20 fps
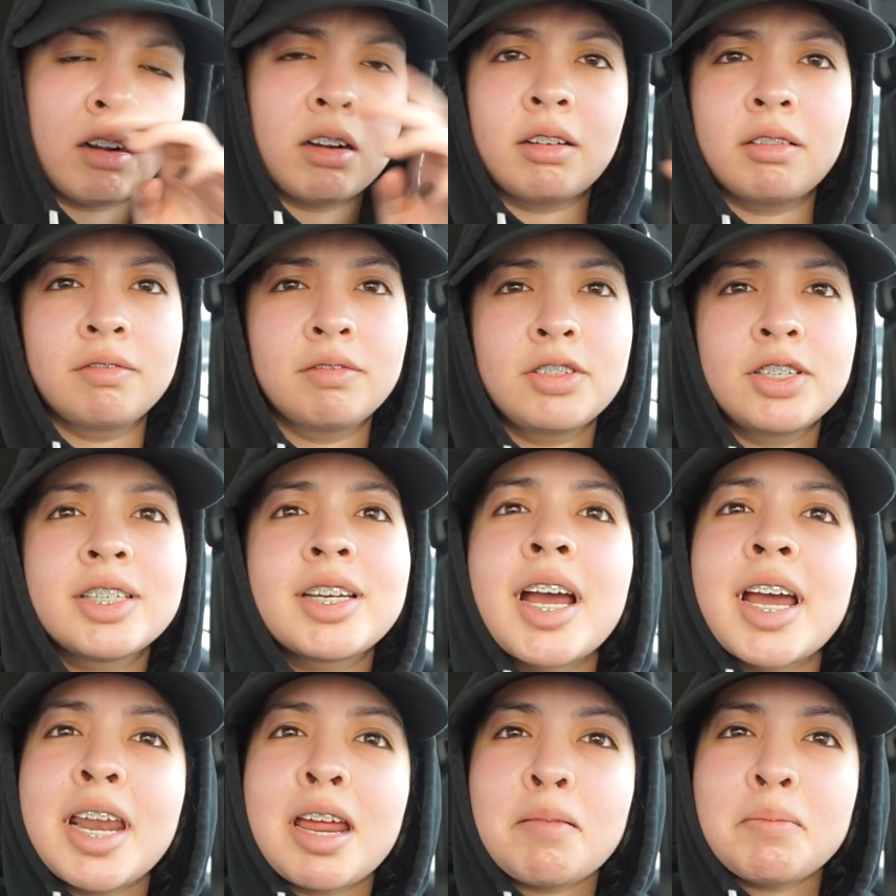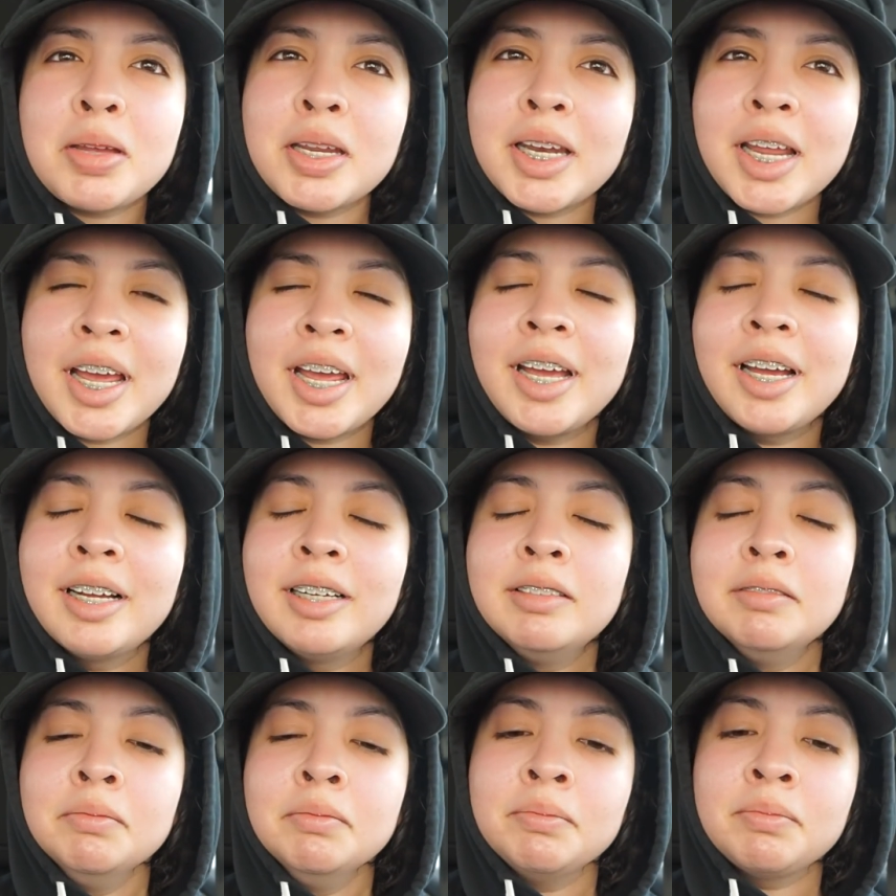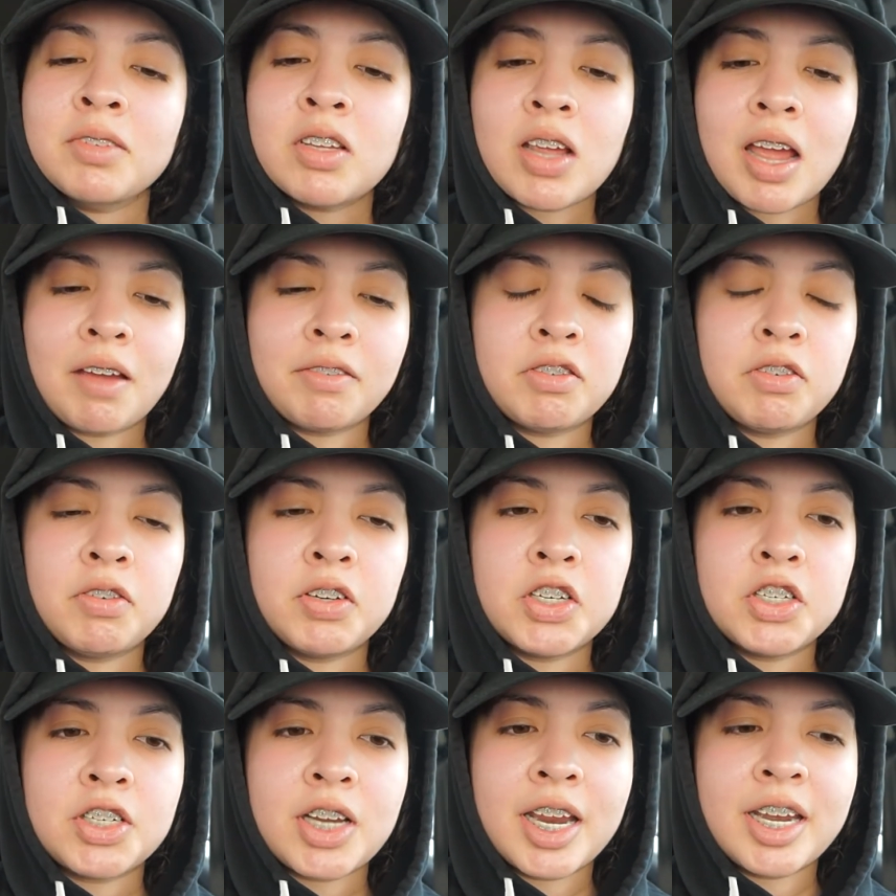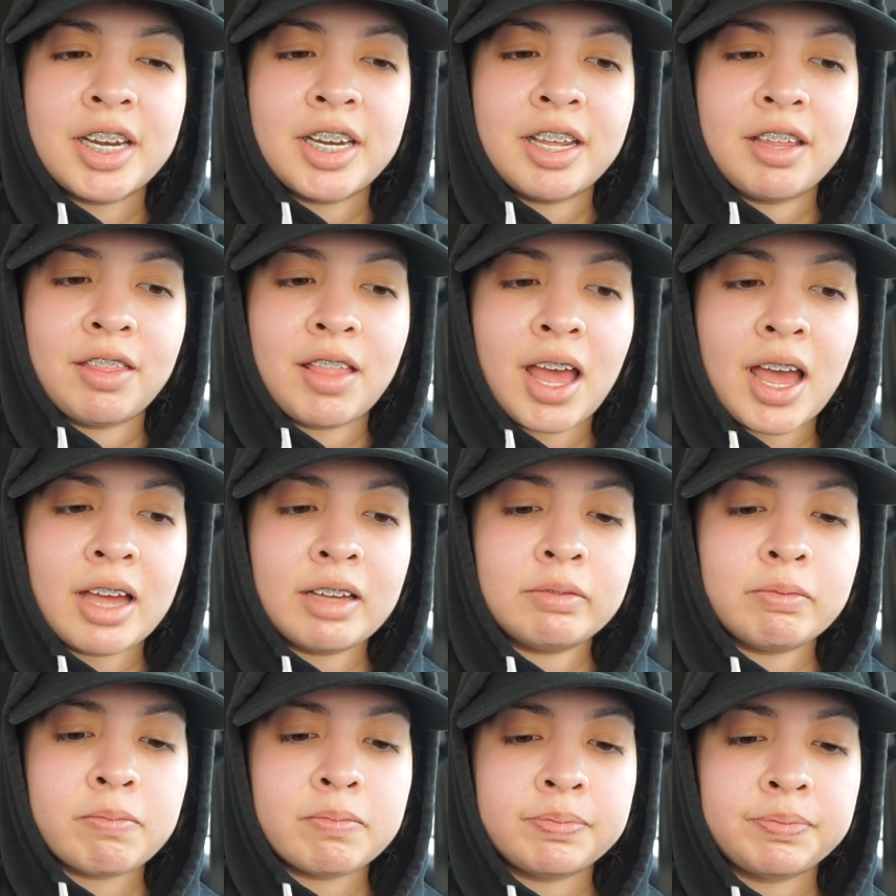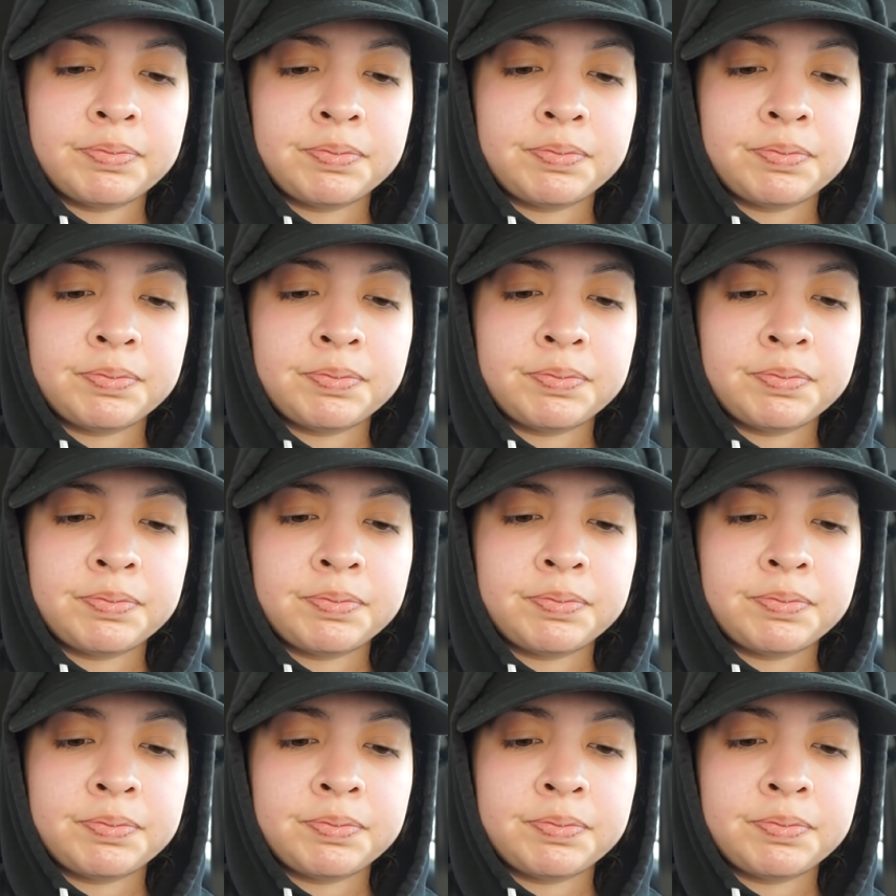or tonight at midnight. So I have to finish editing that.